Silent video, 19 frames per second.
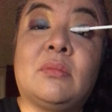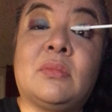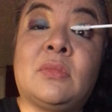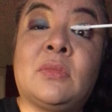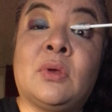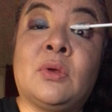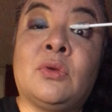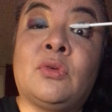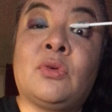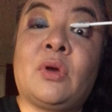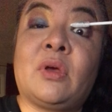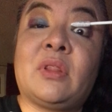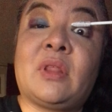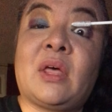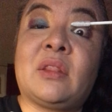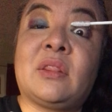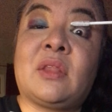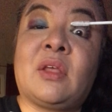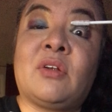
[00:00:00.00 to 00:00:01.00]
to enjoy
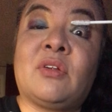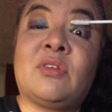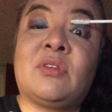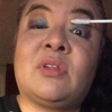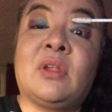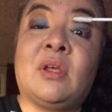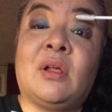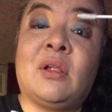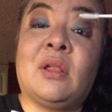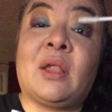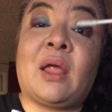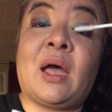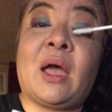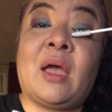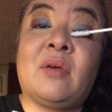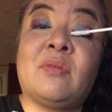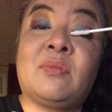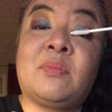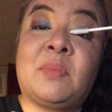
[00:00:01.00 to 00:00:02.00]
that they're still
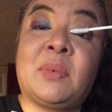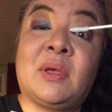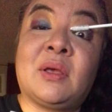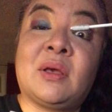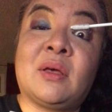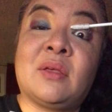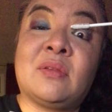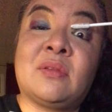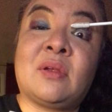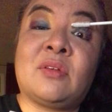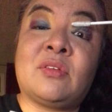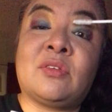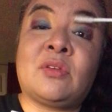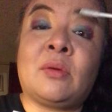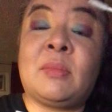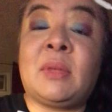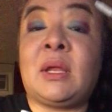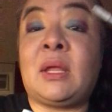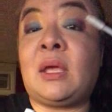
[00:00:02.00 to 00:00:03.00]
alive because there's
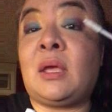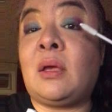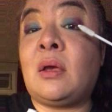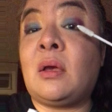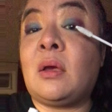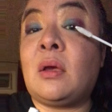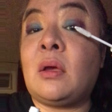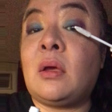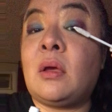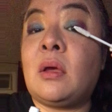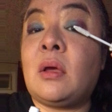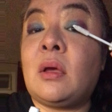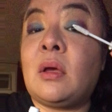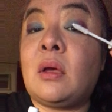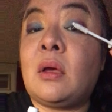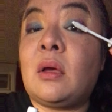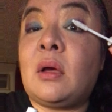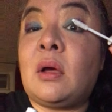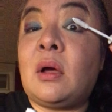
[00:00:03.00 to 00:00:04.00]
so many
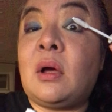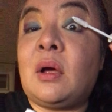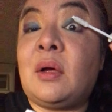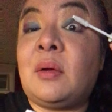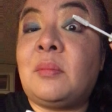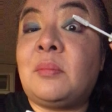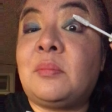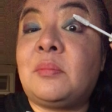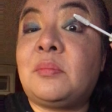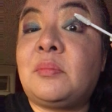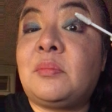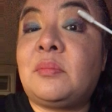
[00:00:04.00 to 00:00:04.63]
um,